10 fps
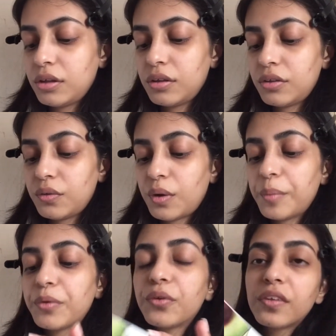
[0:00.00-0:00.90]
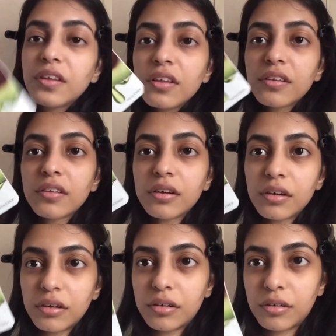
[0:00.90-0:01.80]
So I'm using this
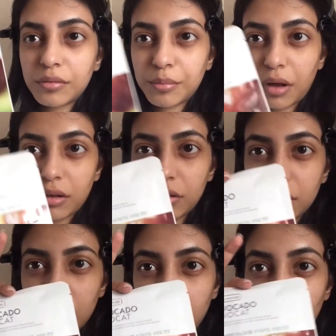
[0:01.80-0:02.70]
mask,